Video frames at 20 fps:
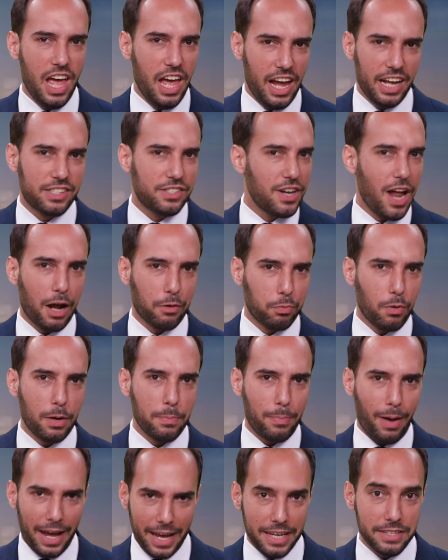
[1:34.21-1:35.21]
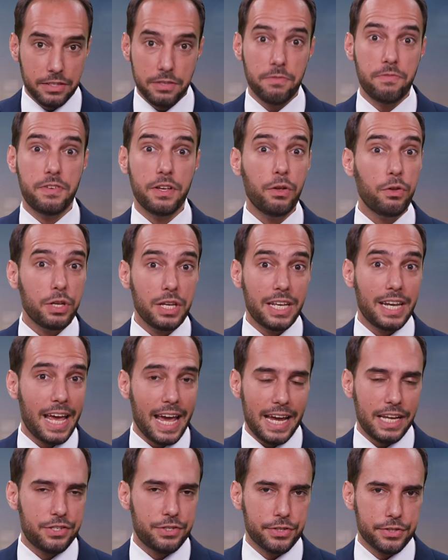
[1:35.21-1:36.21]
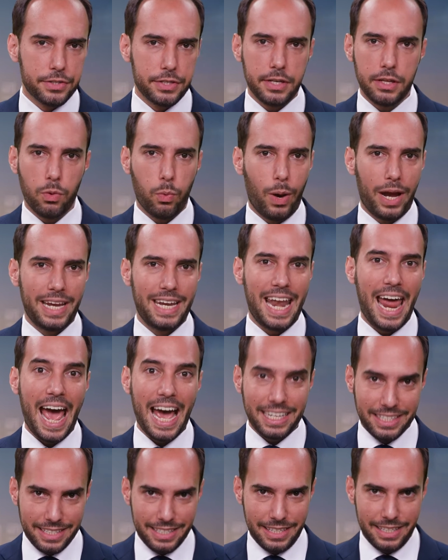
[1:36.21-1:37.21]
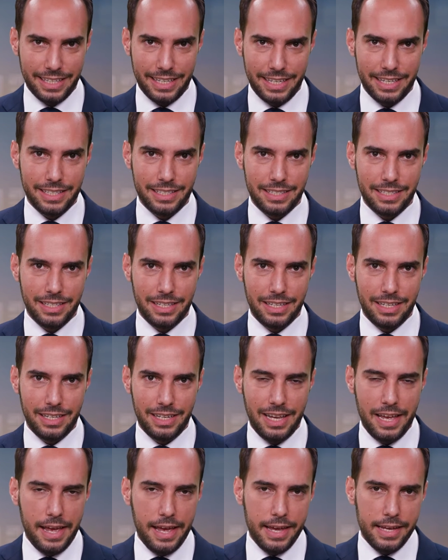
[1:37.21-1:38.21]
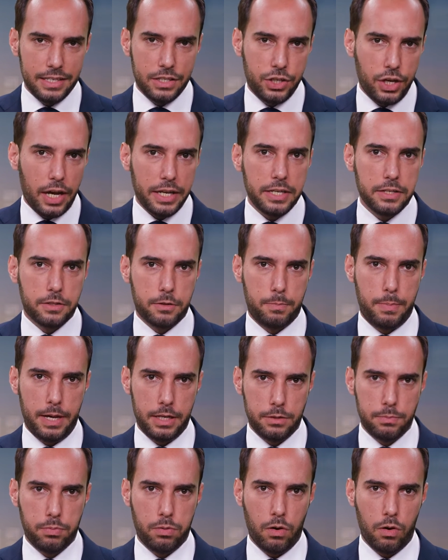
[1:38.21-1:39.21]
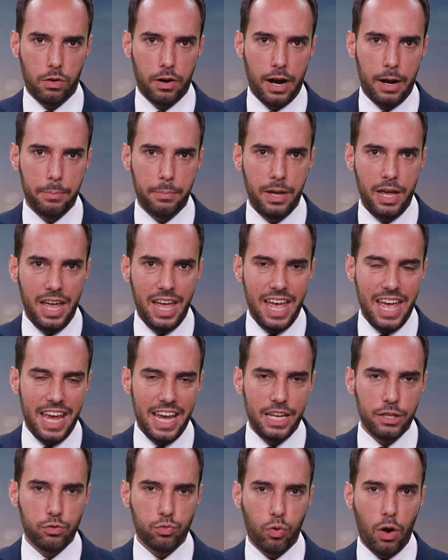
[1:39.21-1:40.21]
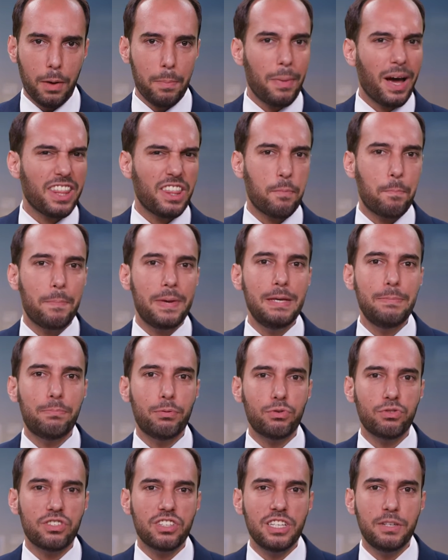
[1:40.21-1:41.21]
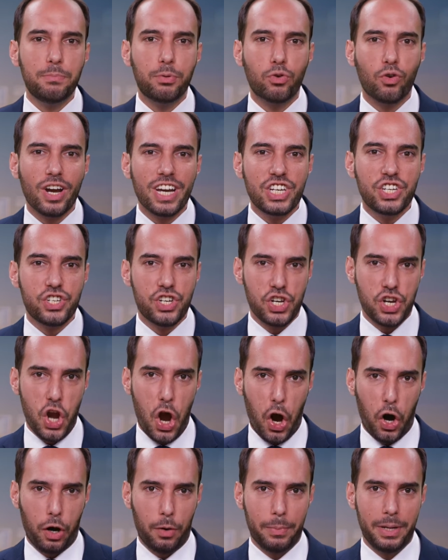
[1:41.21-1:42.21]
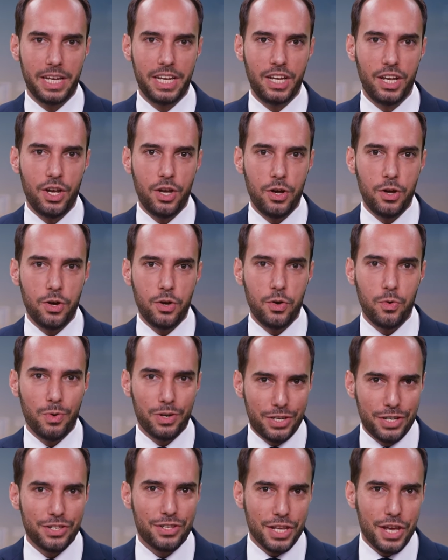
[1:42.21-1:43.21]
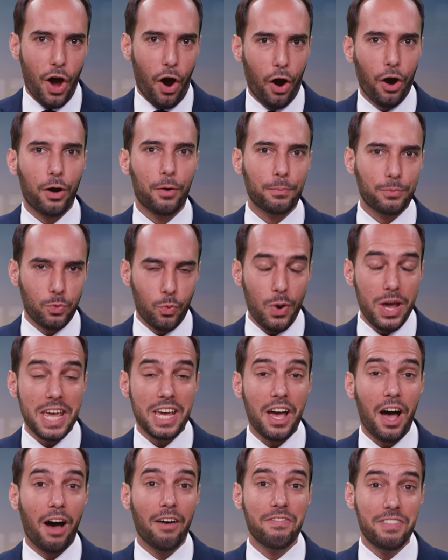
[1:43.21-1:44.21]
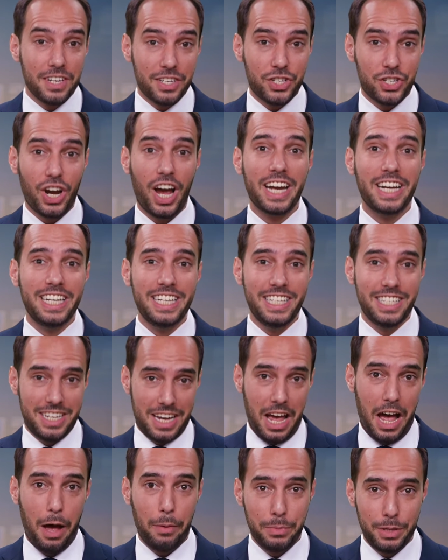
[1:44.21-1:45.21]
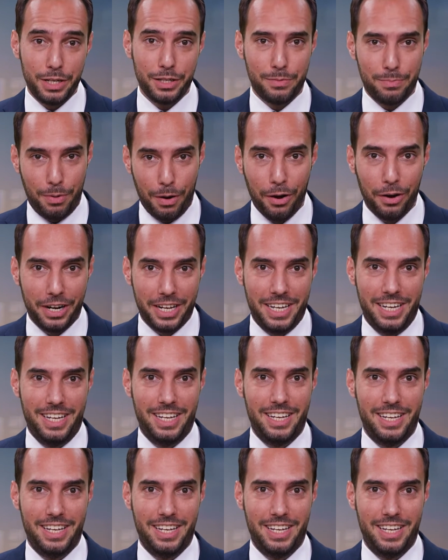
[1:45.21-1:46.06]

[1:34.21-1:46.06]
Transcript: It's not run by a civilian agency the way NASA is. China's space program is run by the People's Liberation Army, which is the armed wing of the Chinese Communist Party.